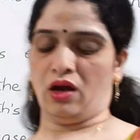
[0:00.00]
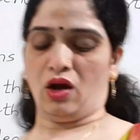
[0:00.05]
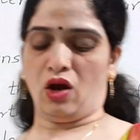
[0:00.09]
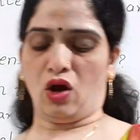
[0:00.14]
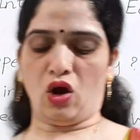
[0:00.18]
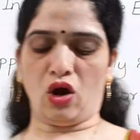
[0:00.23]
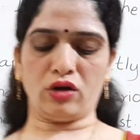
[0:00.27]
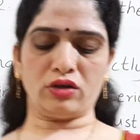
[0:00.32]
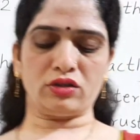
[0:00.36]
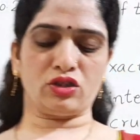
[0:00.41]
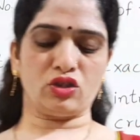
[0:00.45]

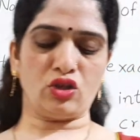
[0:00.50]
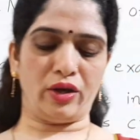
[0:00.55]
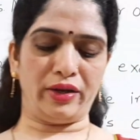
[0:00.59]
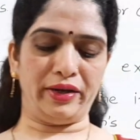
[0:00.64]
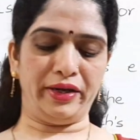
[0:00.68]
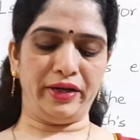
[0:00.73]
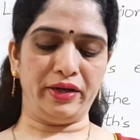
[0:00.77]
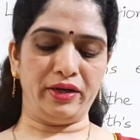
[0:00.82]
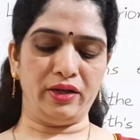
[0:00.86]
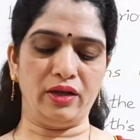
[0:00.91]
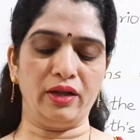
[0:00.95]
Hot,
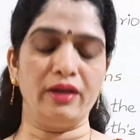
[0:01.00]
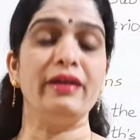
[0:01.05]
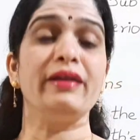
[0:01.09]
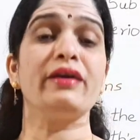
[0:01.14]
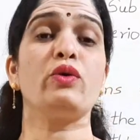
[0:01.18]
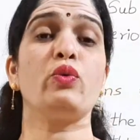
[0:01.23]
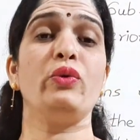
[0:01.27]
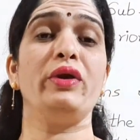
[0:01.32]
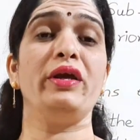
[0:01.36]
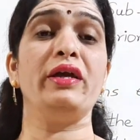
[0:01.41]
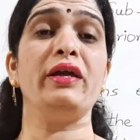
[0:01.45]
solid,
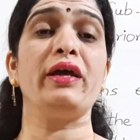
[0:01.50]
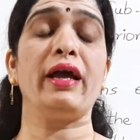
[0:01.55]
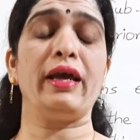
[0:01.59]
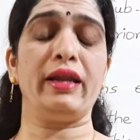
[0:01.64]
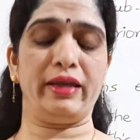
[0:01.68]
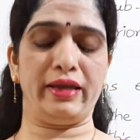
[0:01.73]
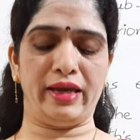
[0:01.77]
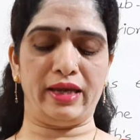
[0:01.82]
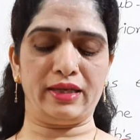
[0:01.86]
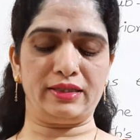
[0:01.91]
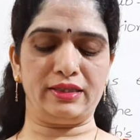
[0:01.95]
liquid and
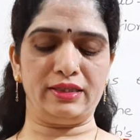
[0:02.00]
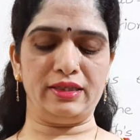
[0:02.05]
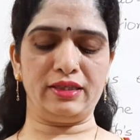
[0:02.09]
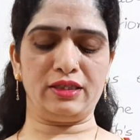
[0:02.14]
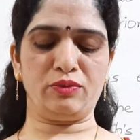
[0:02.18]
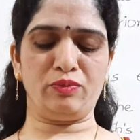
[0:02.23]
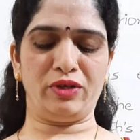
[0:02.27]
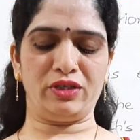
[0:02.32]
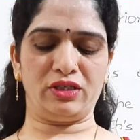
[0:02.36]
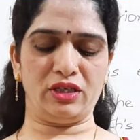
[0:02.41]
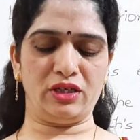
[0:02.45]
gaseous
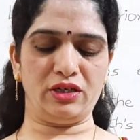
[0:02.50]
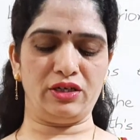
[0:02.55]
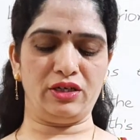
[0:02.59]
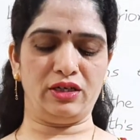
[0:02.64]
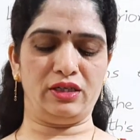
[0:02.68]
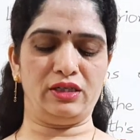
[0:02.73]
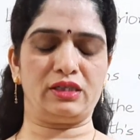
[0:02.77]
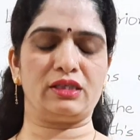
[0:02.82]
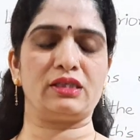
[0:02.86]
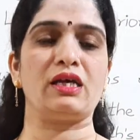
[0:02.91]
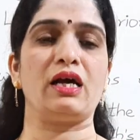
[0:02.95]

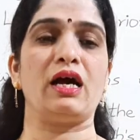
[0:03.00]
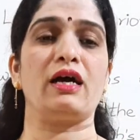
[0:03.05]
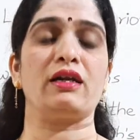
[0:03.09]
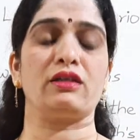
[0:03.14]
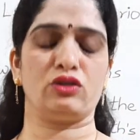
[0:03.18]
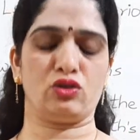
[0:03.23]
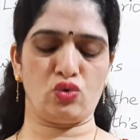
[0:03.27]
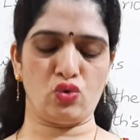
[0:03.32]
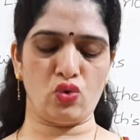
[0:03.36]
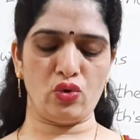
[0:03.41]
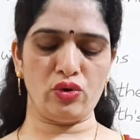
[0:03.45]
materials are
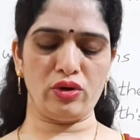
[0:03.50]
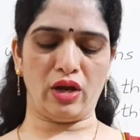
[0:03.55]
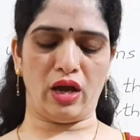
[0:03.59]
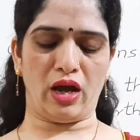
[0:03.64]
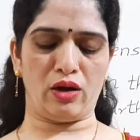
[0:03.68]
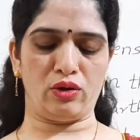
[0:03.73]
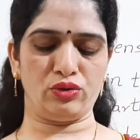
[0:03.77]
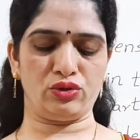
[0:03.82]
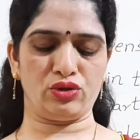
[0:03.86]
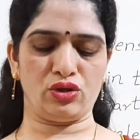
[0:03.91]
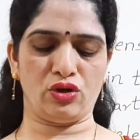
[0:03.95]
thrown
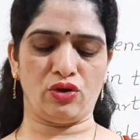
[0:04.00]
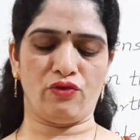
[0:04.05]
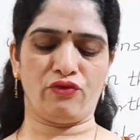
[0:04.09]
out